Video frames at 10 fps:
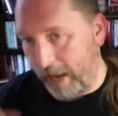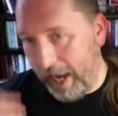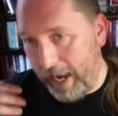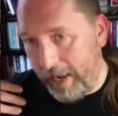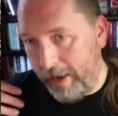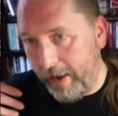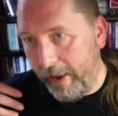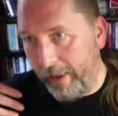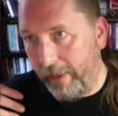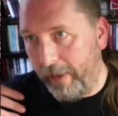in
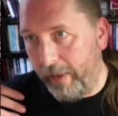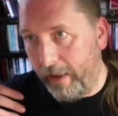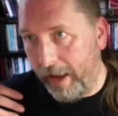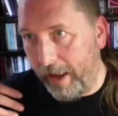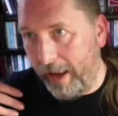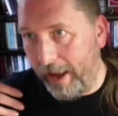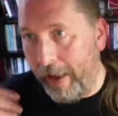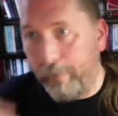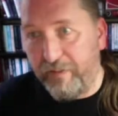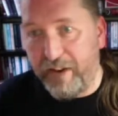an
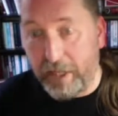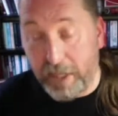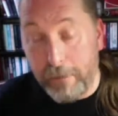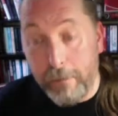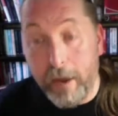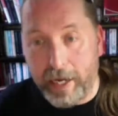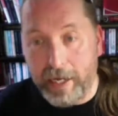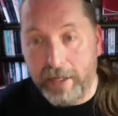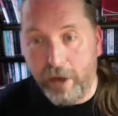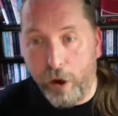outfit that she
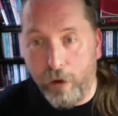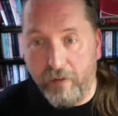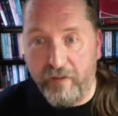made of